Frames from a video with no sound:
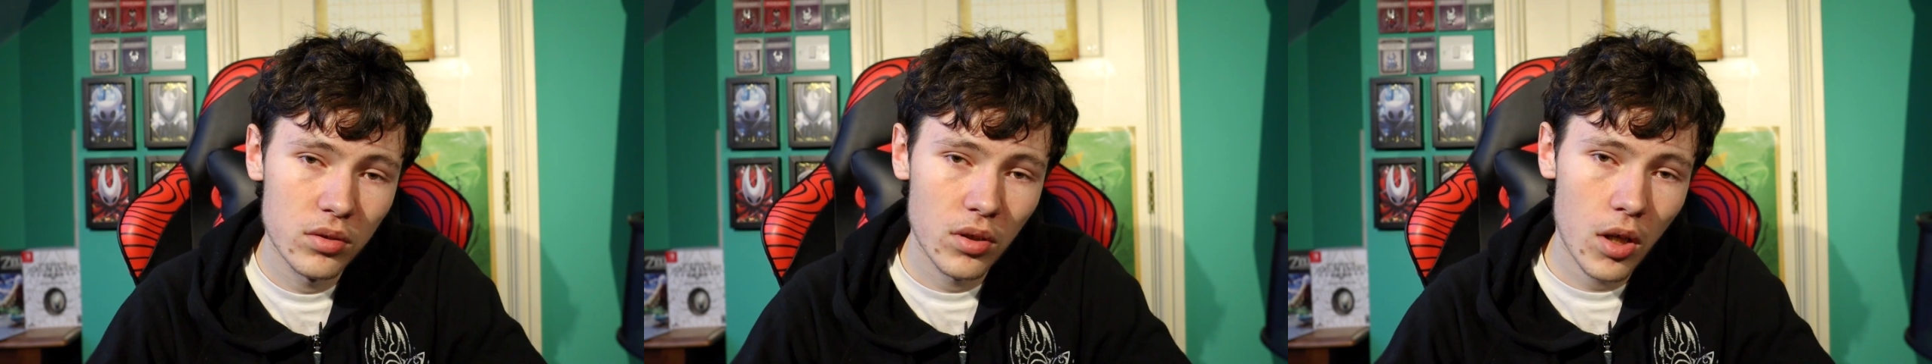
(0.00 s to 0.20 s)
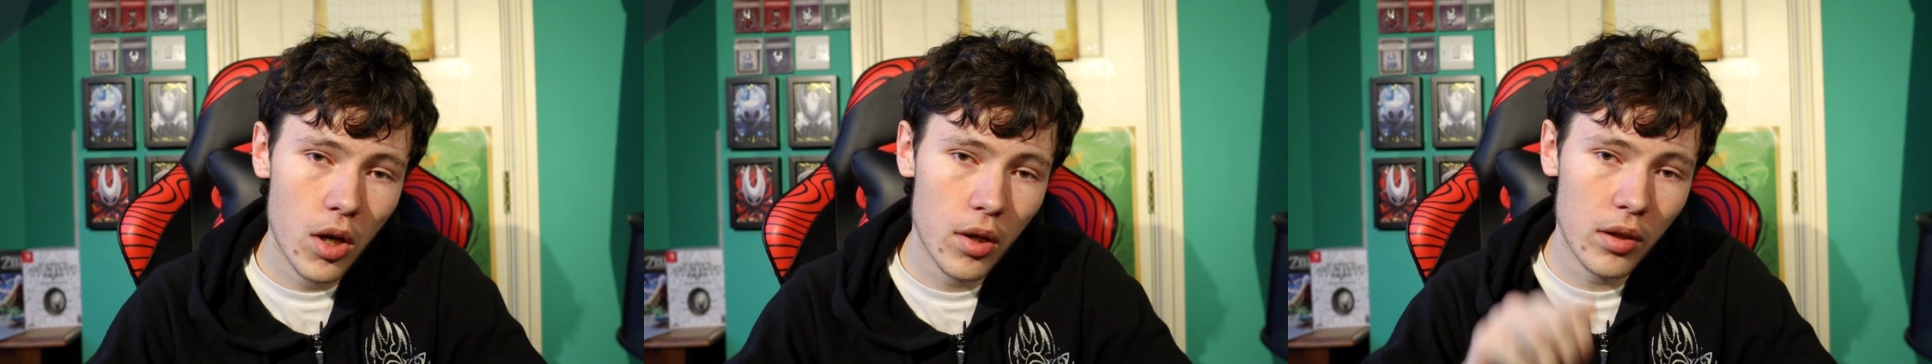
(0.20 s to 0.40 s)

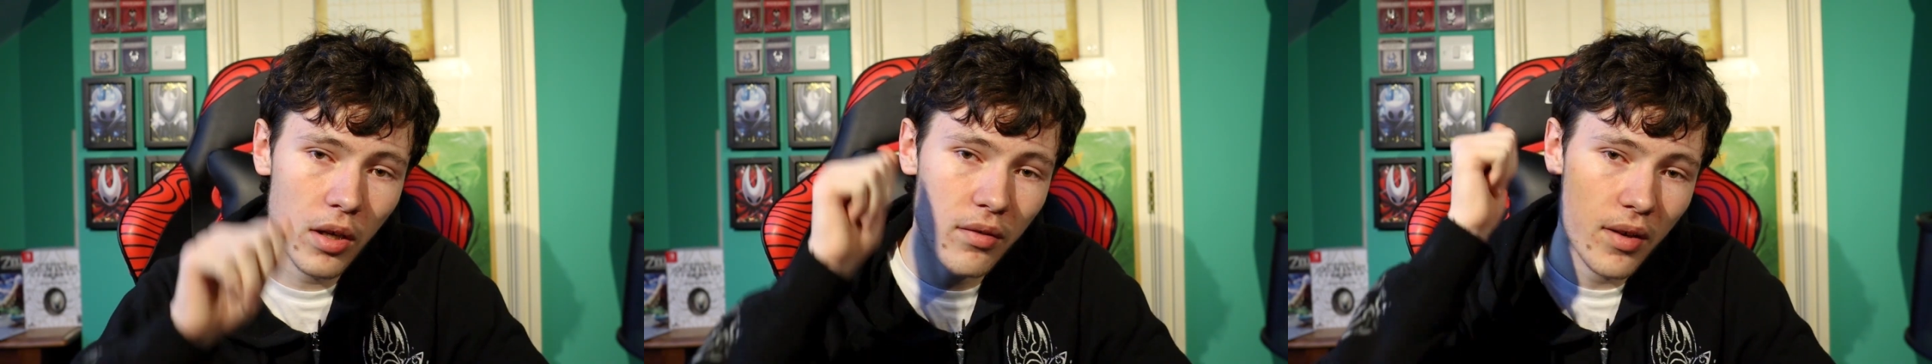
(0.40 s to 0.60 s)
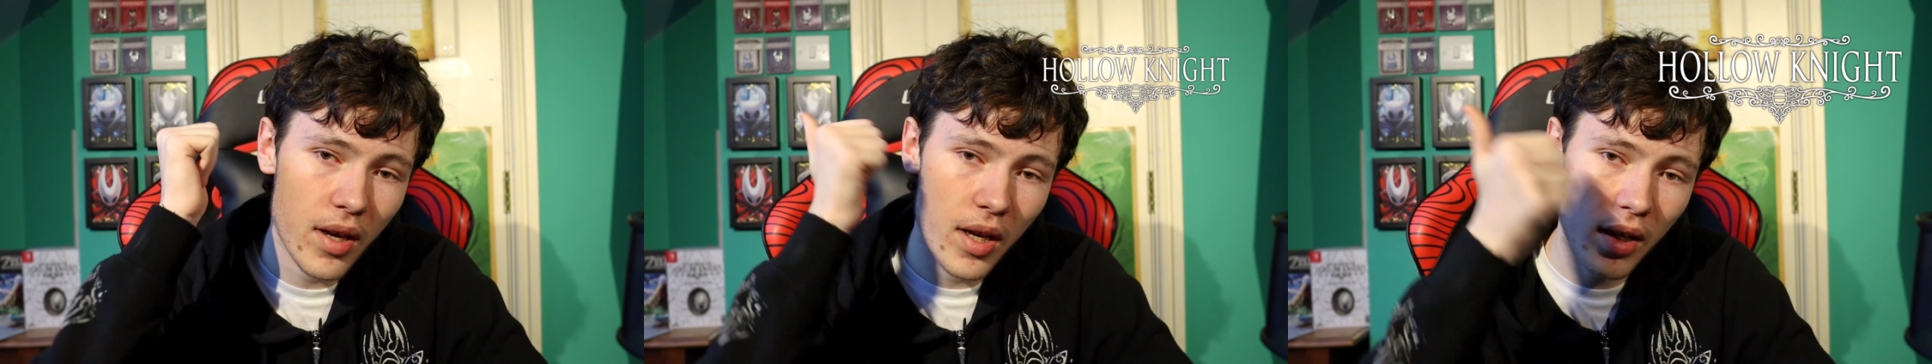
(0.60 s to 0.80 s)

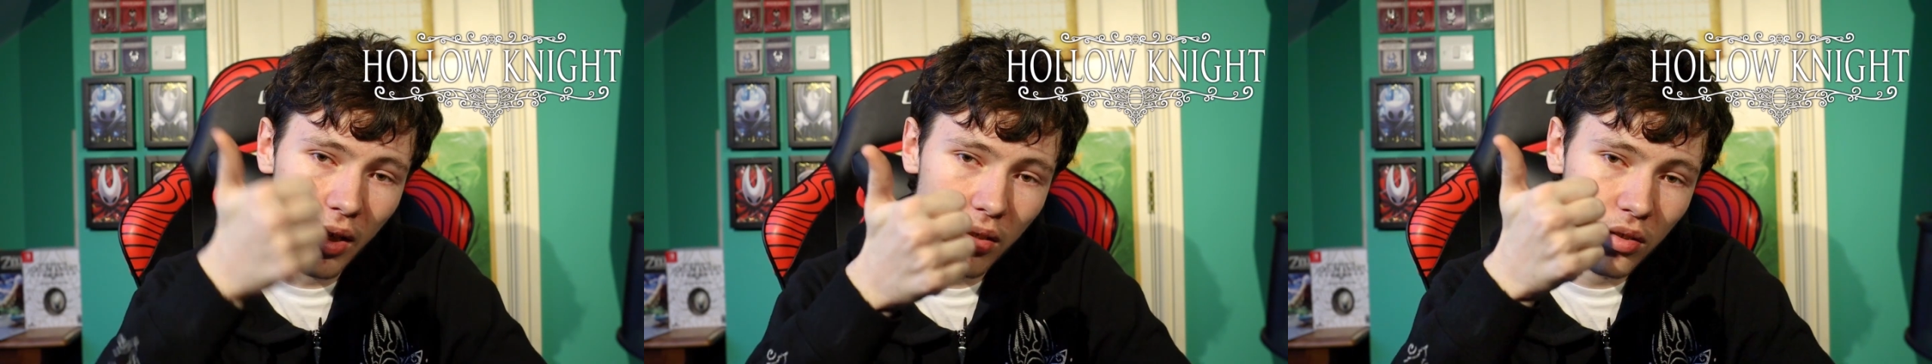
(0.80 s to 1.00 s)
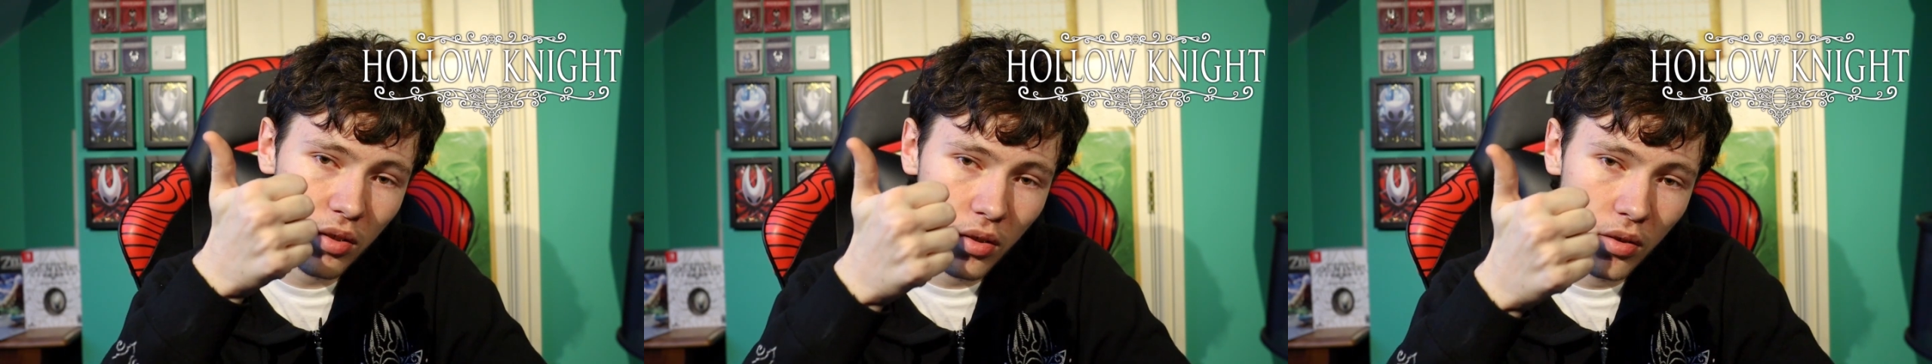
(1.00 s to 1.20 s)
Hollow
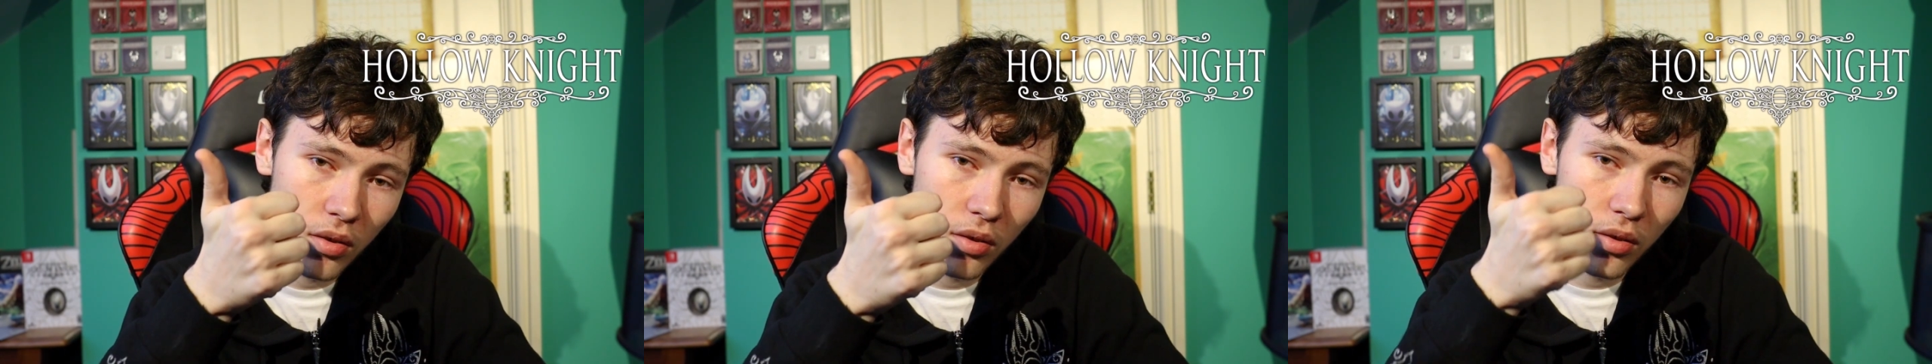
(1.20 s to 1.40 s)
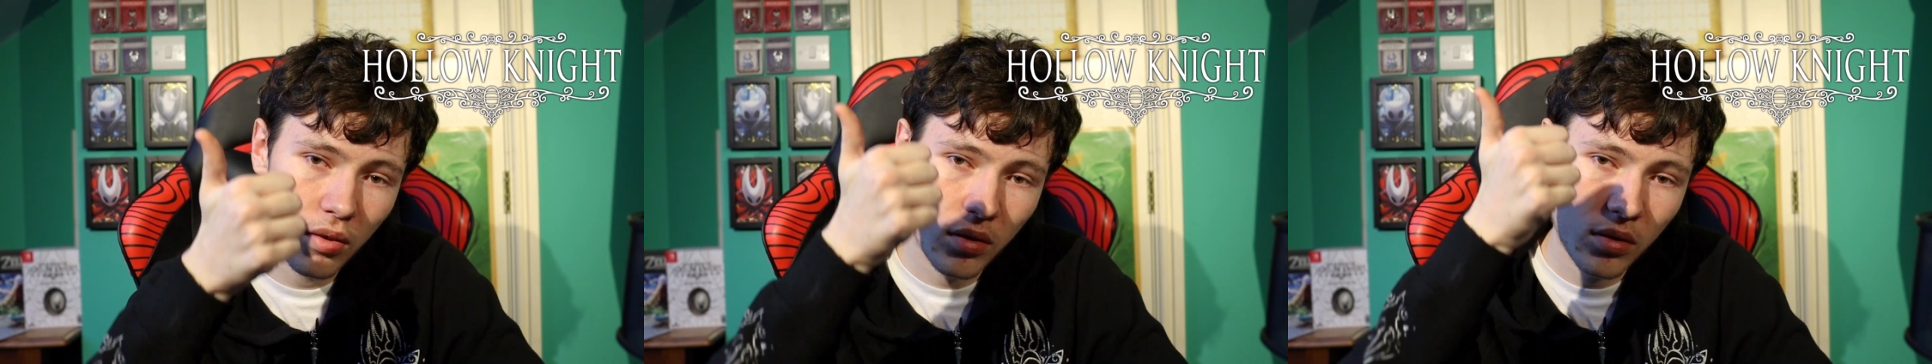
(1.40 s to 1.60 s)
Knight,
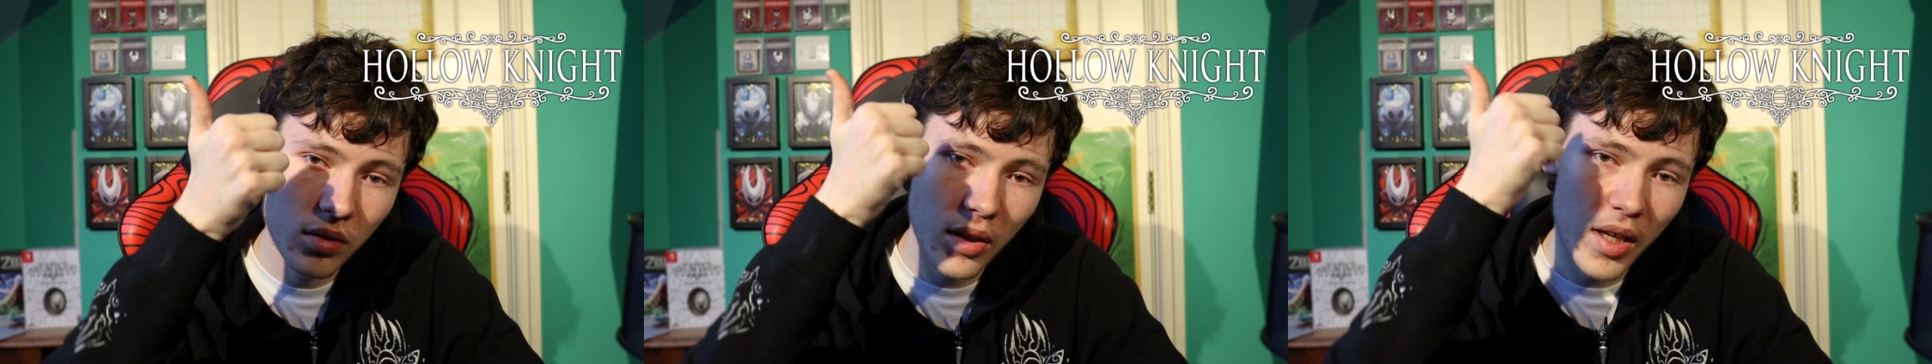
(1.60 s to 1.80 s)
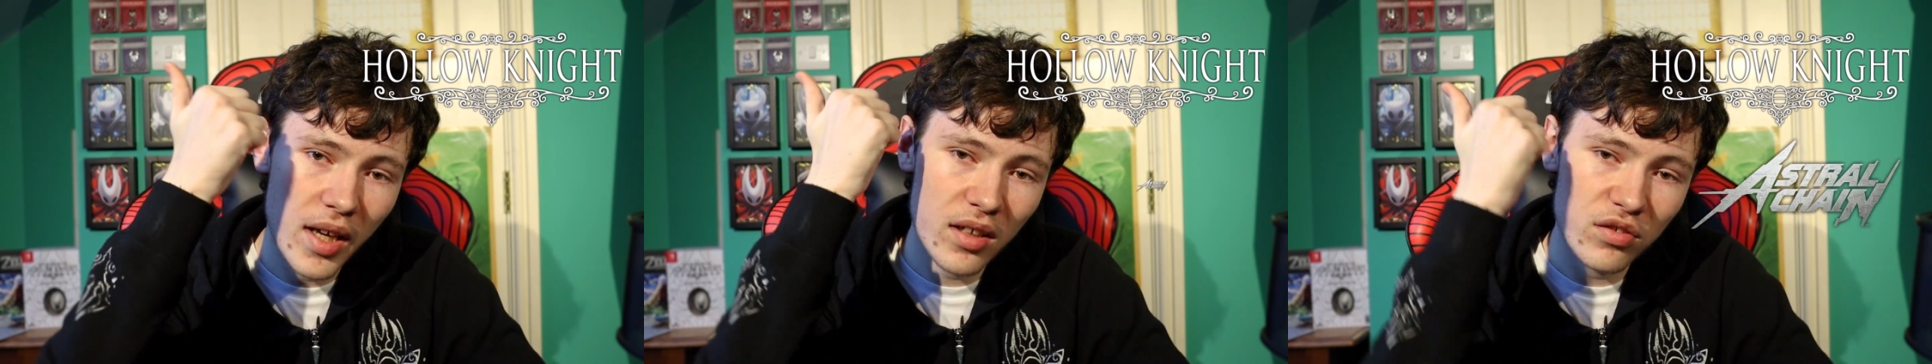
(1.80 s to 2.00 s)

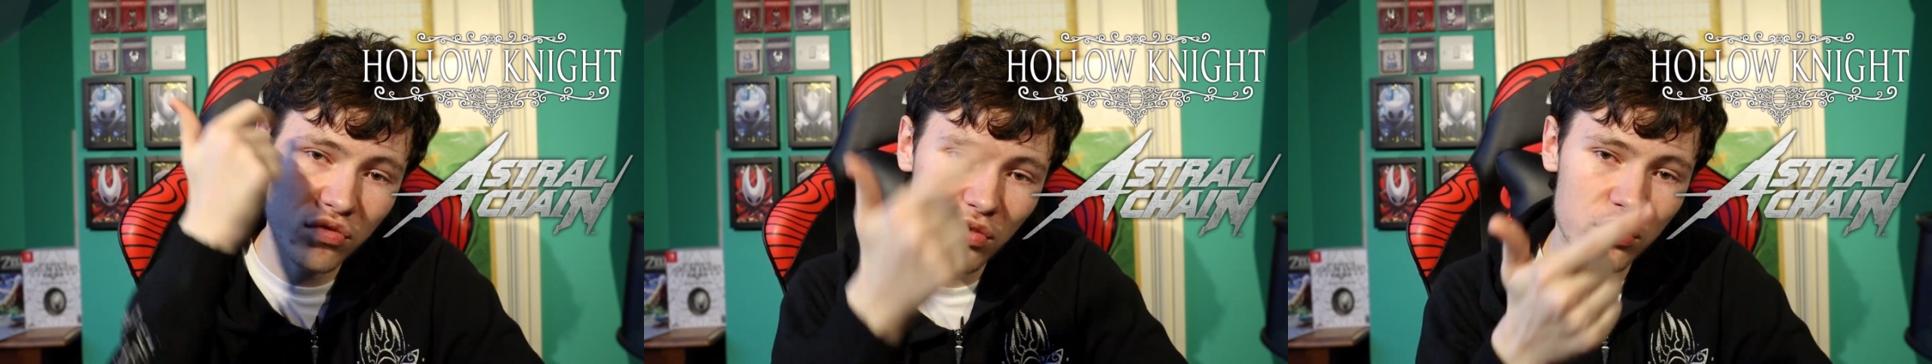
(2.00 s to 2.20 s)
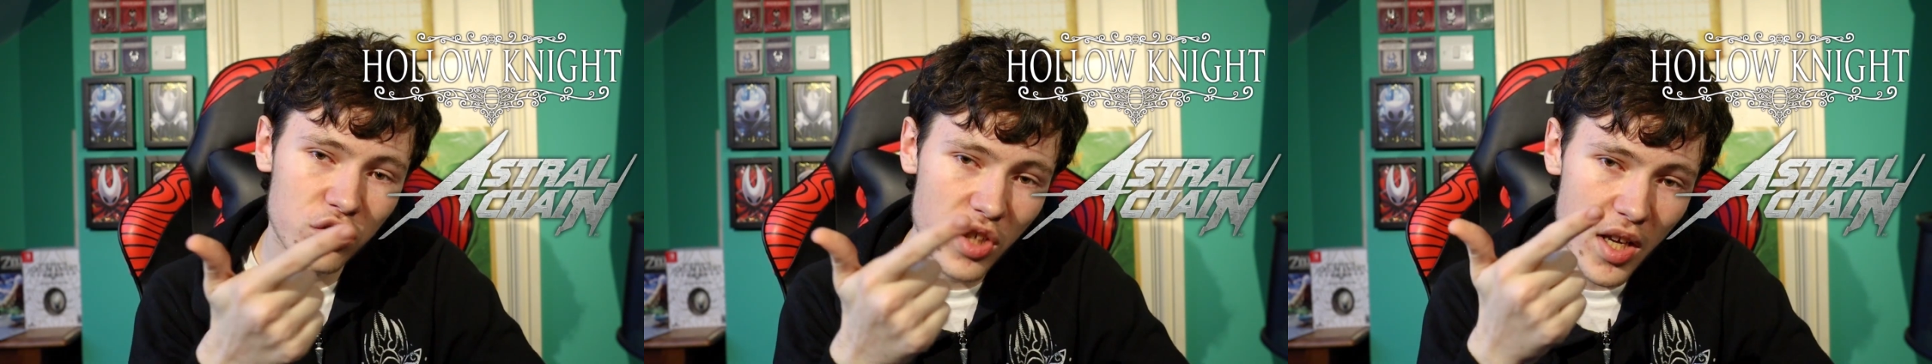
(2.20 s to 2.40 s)

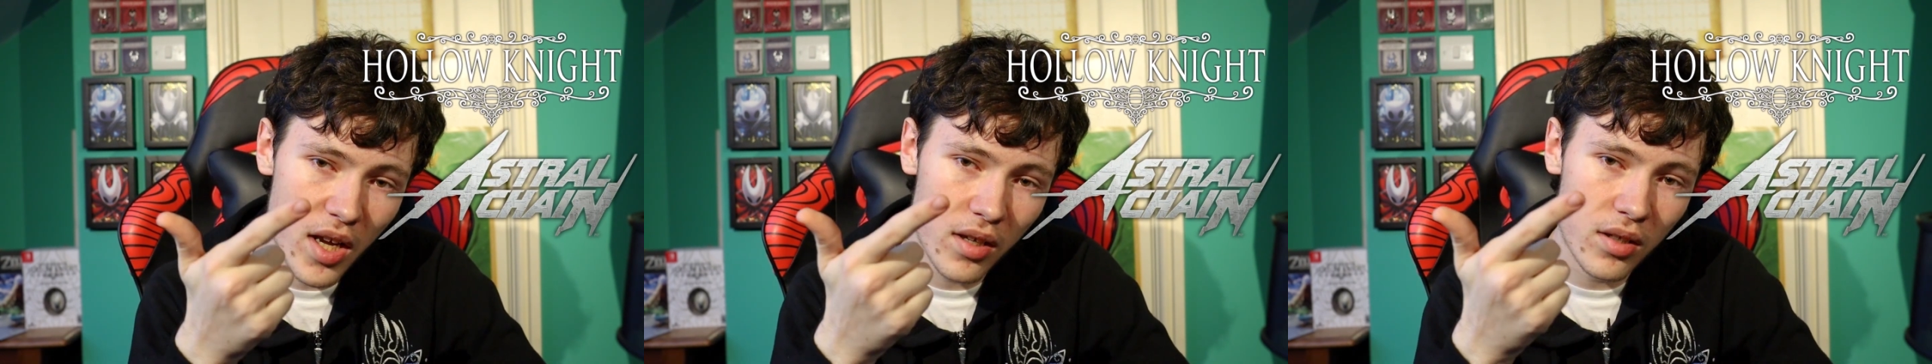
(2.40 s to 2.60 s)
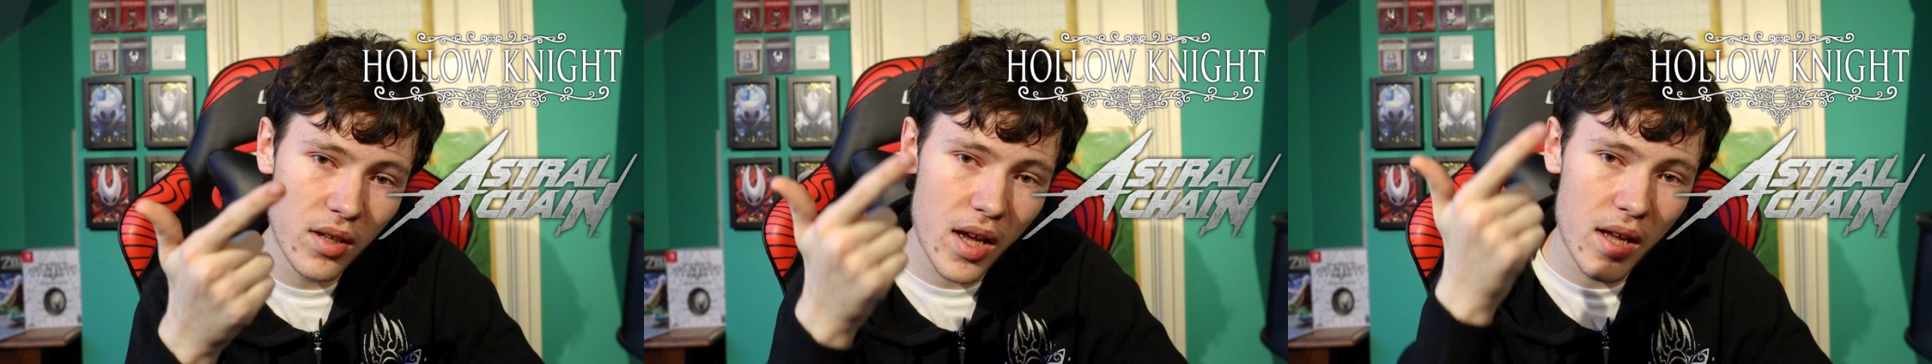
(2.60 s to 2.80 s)
Astral Chain,